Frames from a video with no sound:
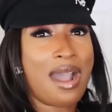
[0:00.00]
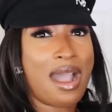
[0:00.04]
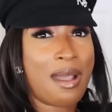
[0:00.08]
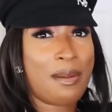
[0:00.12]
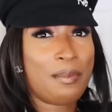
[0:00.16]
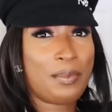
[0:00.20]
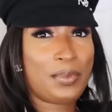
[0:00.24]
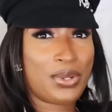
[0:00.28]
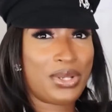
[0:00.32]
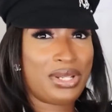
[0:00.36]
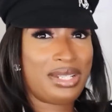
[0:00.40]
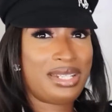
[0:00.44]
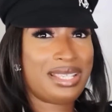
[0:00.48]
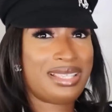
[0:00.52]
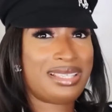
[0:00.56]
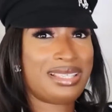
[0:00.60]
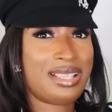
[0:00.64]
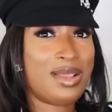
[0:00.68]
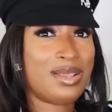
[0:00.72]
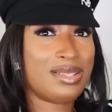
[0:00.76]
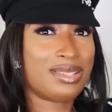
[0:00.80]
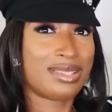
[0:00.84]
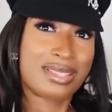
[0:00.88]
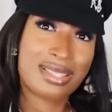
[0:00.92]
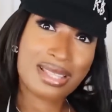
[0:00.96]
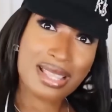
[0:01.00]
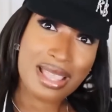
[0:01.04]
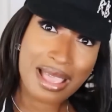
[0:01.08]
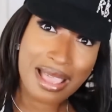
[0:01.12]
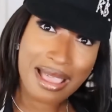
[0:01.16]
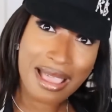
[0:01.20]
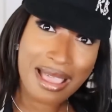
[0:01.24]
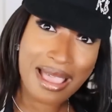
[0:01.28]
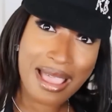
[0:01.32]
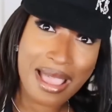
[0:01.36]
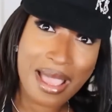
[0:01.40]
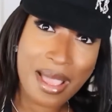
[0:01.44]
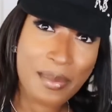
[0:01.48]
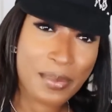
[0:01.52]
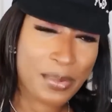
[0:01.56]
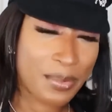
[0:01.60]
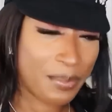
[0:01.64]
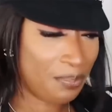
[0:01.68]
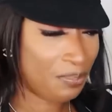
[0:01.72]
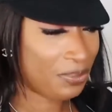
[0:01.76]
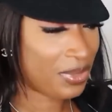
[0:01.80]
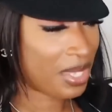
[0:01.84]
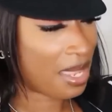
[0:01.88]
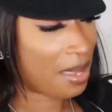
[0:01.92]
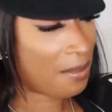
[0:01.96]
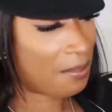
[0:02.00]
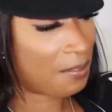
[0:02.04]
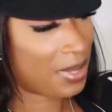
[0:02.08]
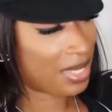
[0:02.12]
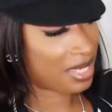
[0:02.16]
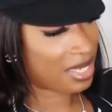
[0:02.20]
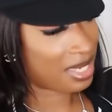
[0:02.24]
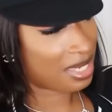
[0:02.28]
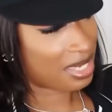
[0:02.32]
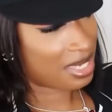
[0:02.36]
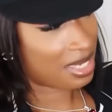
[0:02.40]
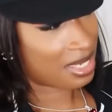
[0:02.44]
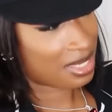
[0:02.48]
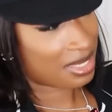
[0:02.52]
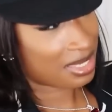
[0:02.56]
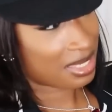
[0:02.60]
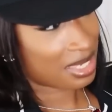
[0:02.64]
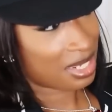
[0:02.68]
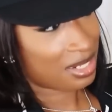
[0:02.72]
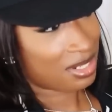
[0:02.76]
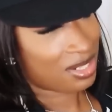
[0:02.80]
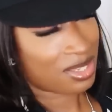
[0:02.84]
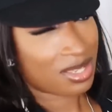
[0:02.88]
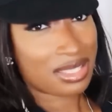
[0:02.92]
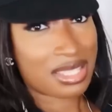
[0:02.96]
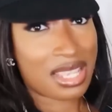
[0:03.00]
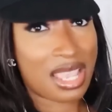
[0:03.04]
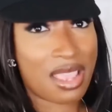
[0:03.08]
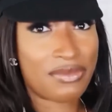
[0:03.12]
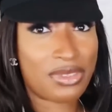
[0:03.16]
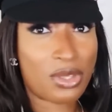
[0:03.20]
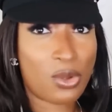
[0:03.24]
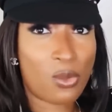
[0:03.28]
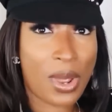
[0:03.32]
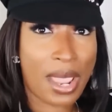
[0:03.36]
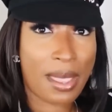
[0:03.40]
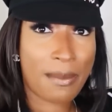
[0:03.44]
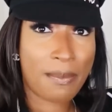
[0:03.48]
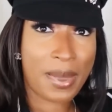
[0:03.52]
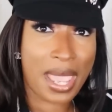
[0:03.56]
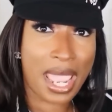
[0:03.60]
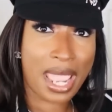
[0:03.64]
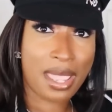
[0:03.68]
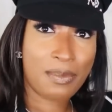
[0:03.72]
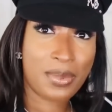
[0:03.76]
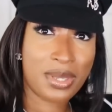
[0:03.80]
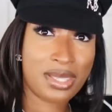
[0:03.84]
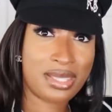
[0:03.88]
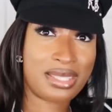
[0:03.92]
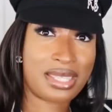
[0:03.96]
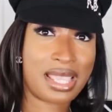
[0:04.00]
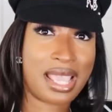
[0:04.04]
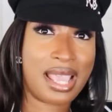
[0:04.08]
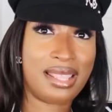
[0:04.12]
um, put this on top because it does have the white pipings